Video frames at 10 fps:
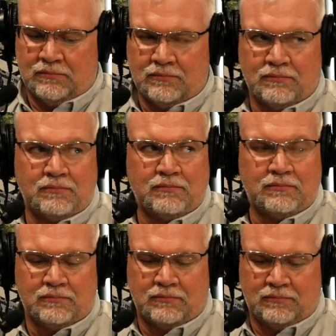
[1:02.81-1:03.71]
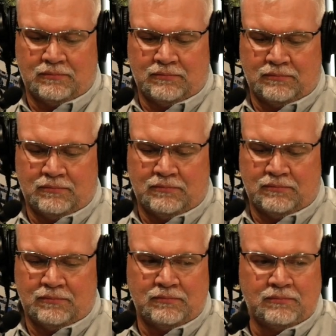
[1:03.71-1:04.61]

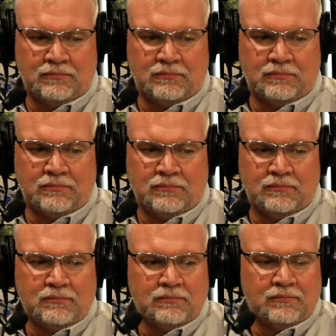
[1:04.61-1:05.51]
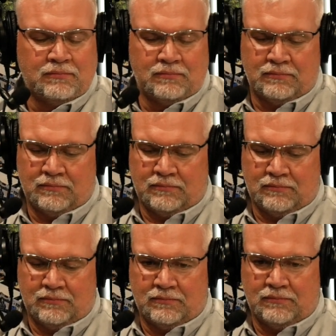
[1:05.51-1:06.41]

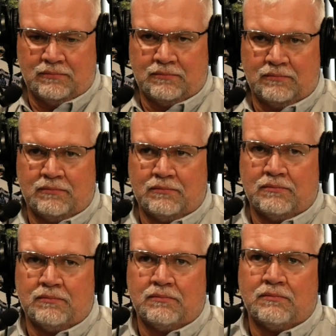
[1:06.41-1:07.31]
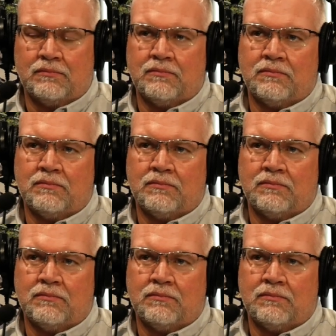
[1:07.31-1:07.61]
(silent)